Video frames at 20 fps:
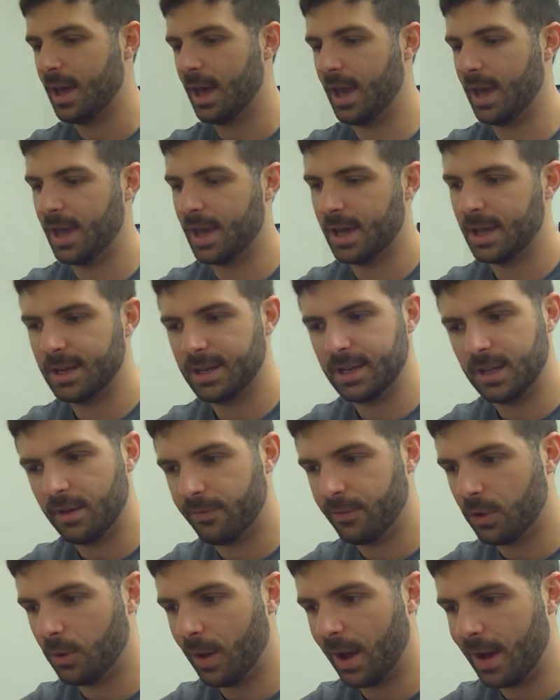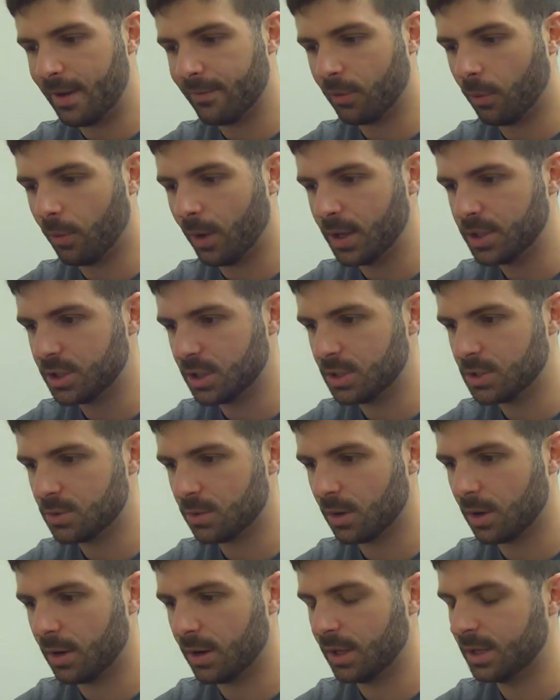And if you have questions
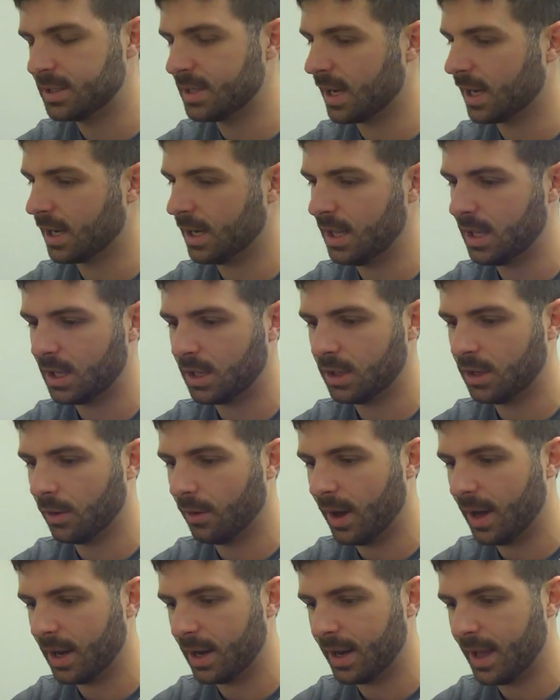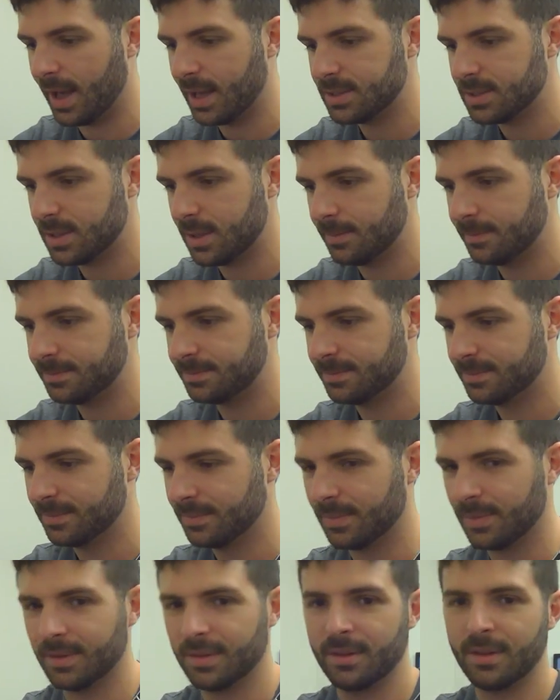regarding technique, go ahead and ask
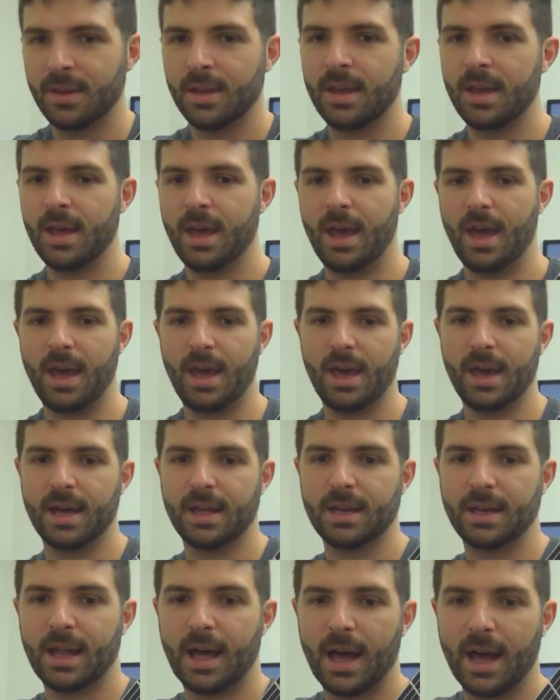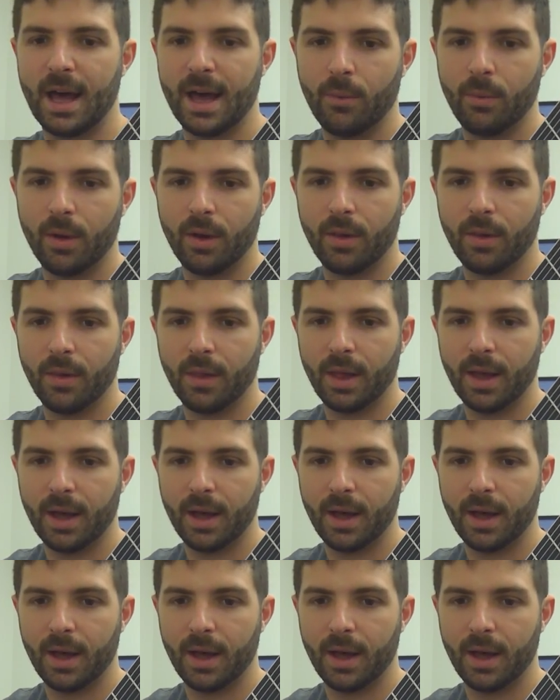them. And I will